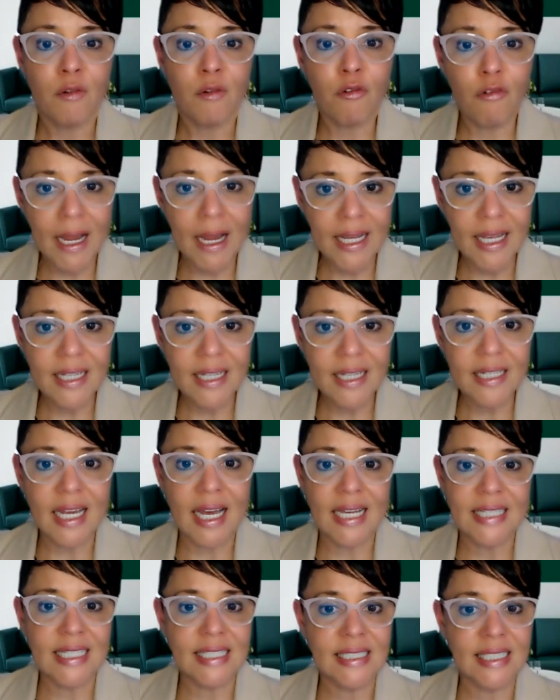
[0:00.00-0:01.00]

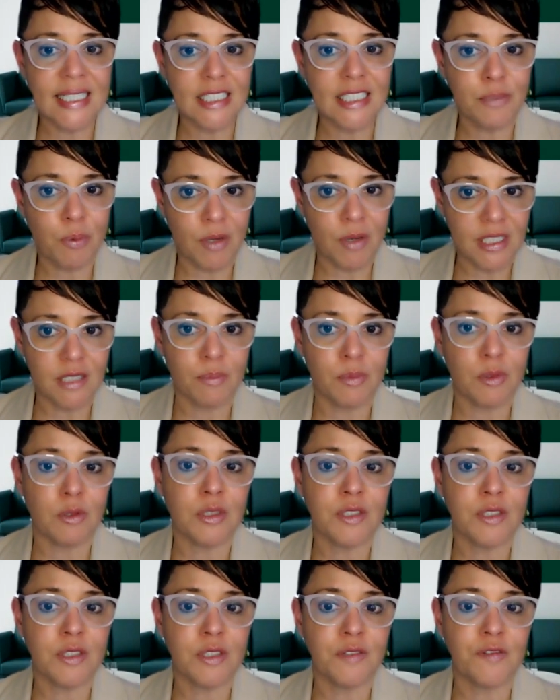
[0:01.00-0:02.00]
recognizes these
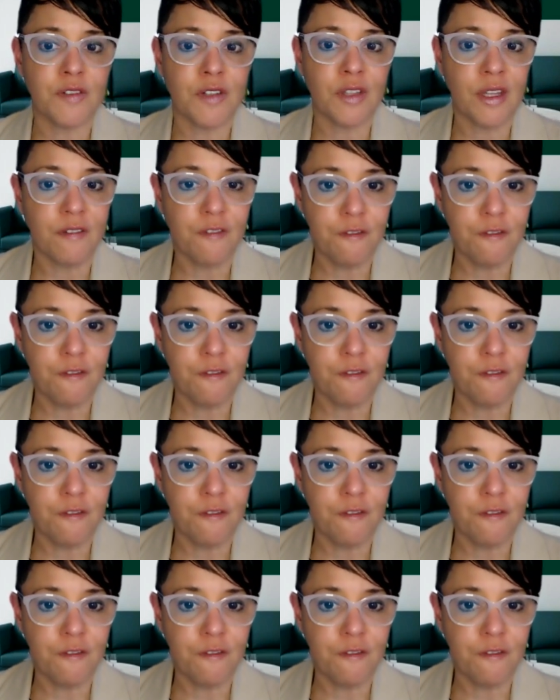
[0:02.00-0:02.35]
principles for the